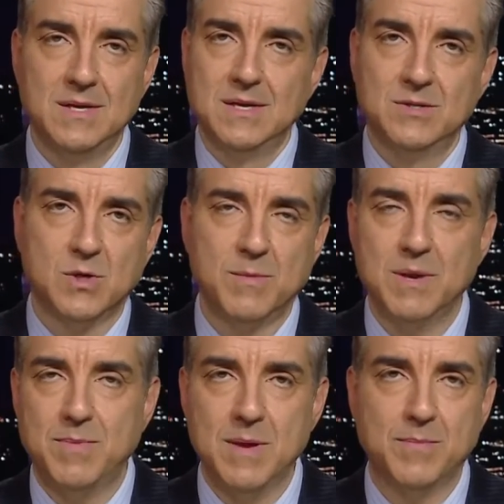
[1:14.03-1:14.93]
so many
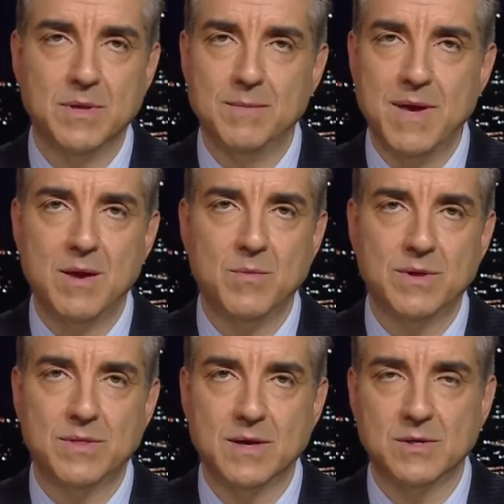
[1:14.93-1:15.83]
people, a man
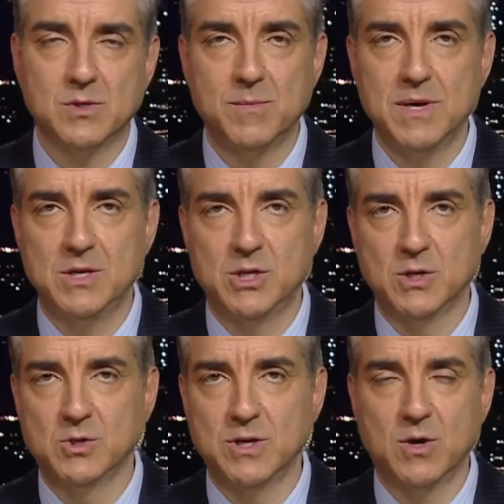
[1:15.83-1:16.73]
with uh, so many
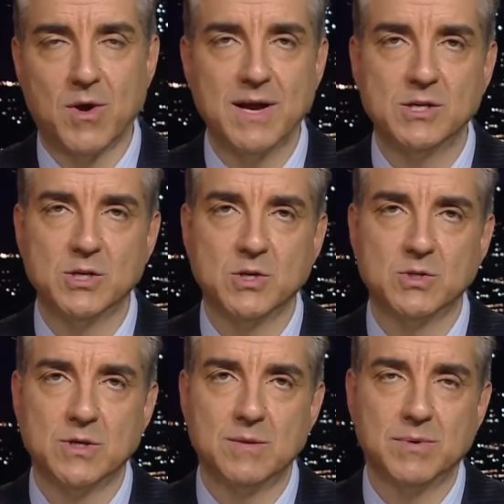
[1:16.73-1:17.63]
children and
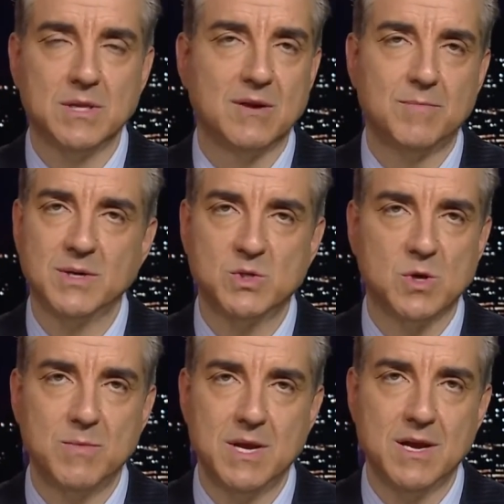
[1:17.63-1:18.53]
grandchildren and beloved by so
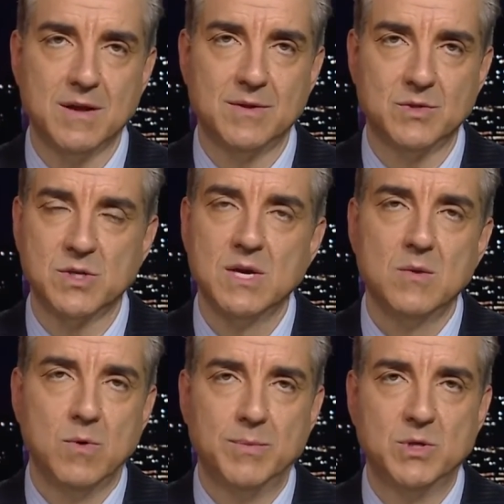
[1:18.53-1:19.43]
many others,
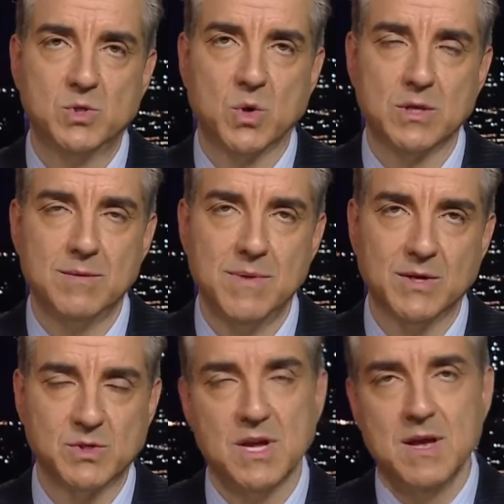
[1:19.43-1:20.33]
will be sorely
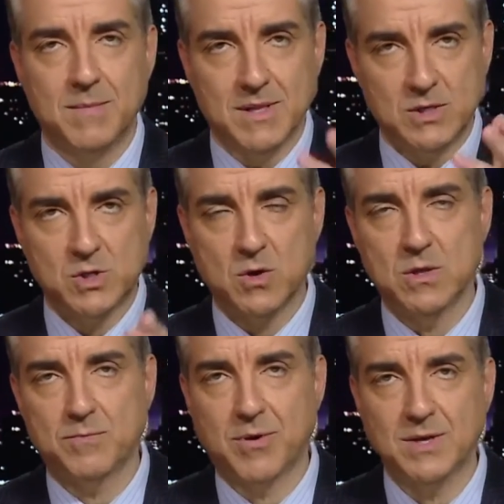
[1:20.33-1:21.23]
missed. But let's go to
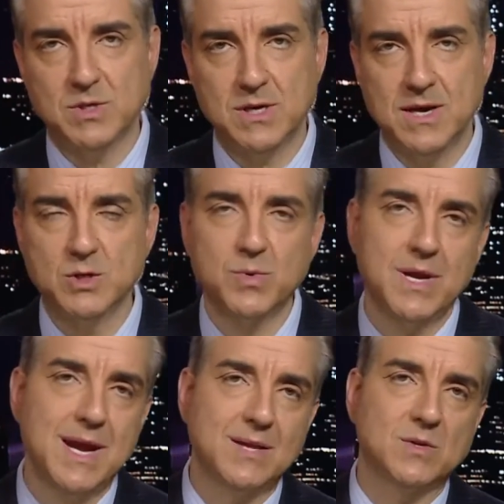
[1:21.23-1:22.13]
the president. Here's what
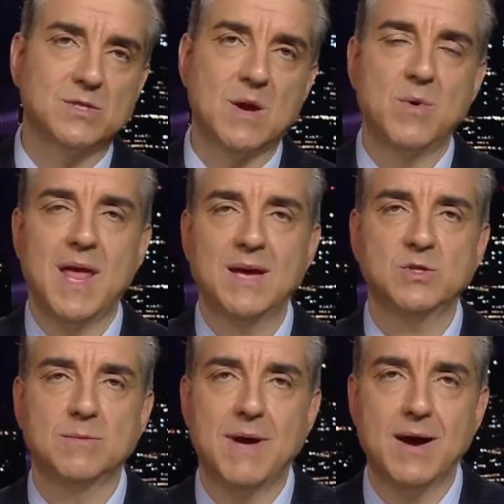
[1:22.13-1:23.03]
he had to say when asked
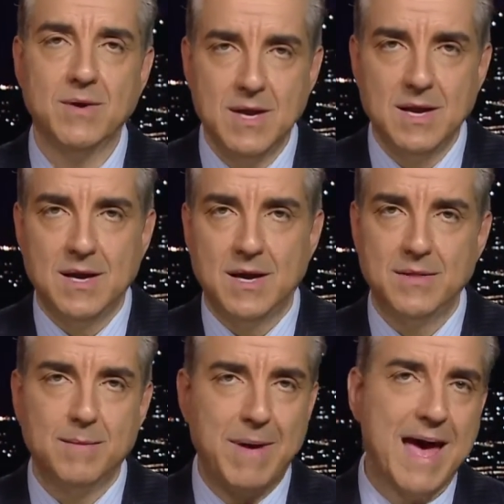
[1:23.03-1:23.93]
about uh,
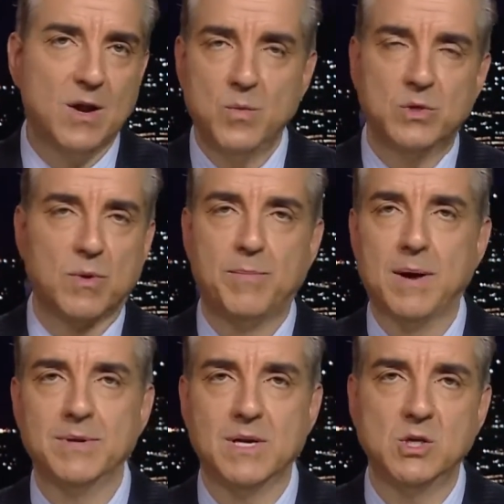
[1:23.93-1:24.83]
the battle with
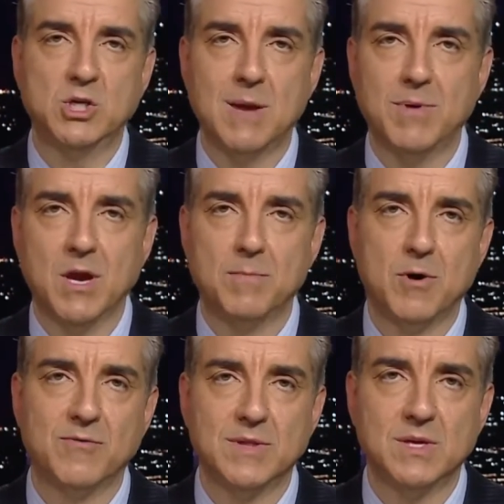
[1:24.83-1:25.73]
Republicans shaping up
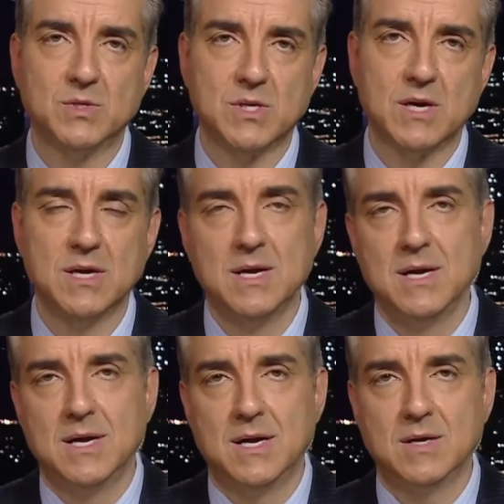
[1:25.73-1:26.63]
over this uh,
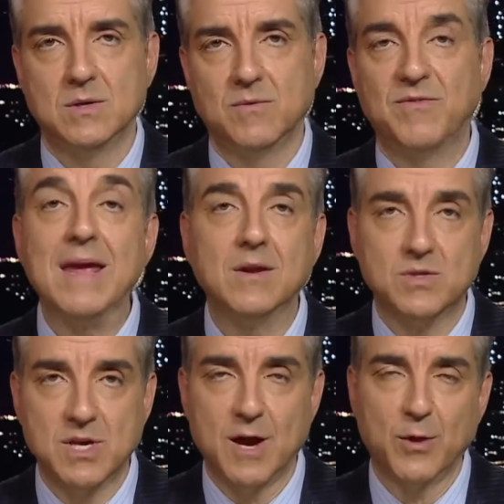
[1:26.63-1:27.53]

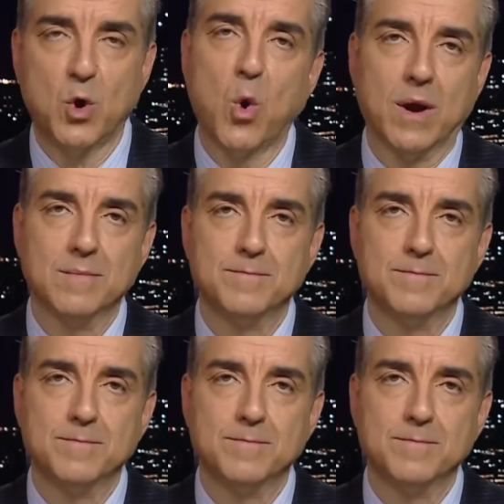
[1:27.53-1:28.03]
vacancy on the court.